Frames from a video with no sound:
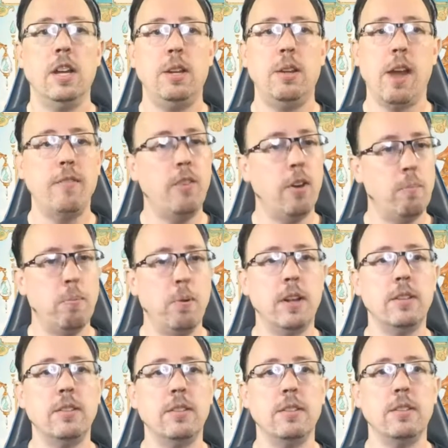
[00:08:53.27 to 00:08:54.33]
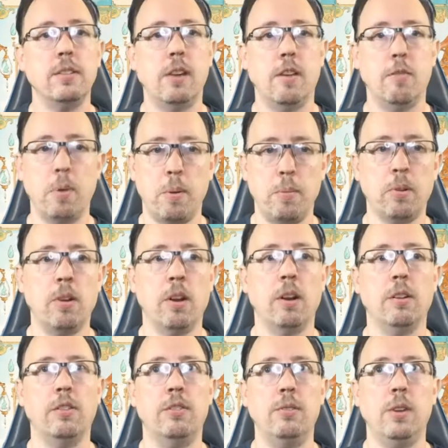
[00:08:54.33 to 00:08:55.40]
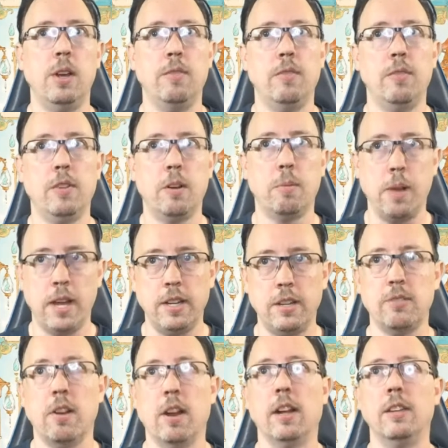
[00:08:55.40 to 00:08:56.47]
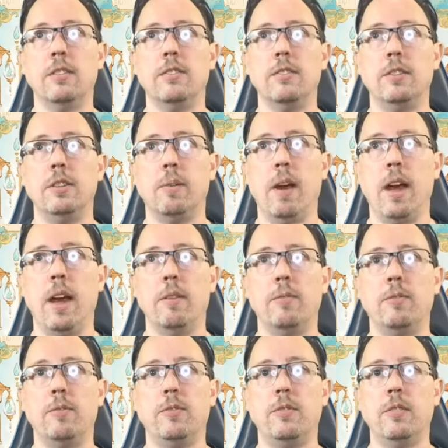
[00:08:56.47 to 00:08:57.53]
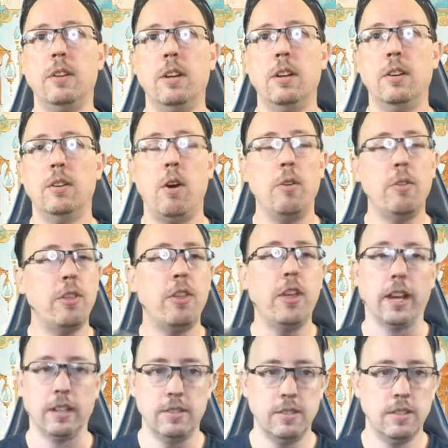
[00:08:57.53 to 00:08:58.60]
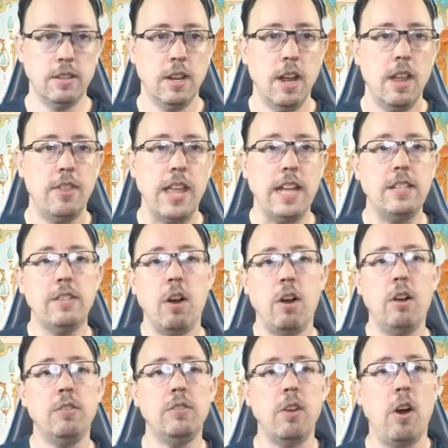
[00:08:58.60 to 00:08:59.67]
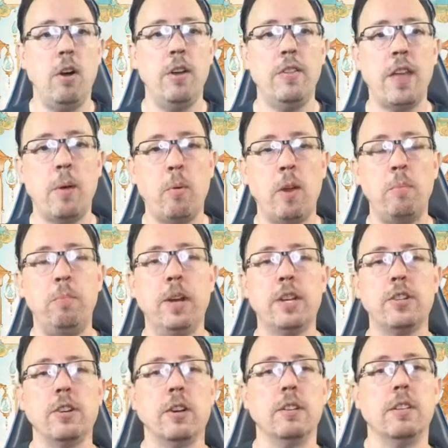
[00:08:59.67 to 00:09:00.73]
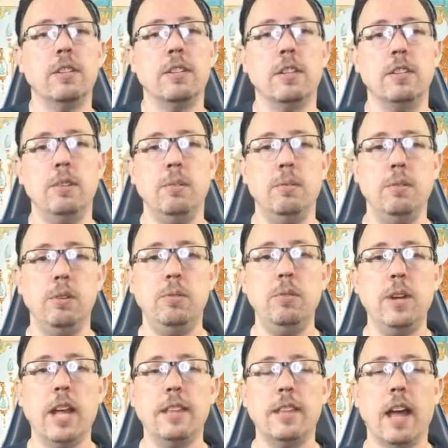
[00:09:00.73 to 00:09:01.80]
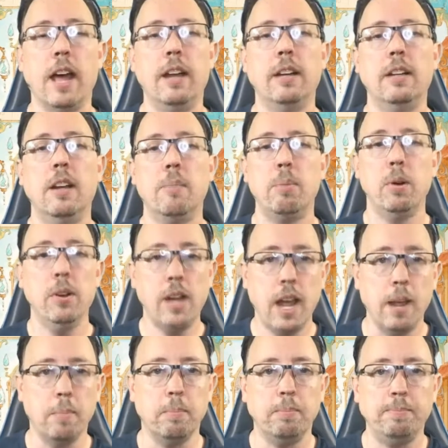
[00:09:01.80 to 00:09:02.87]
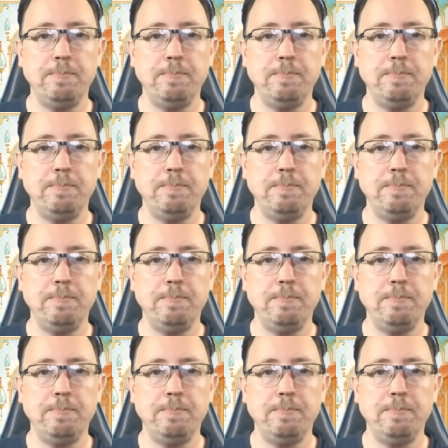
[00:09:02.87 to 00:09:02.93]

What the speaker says: you have art prints, you have promo cards, you have companion dragons, you have all the things. That's all in that one picture that says you do get that per game.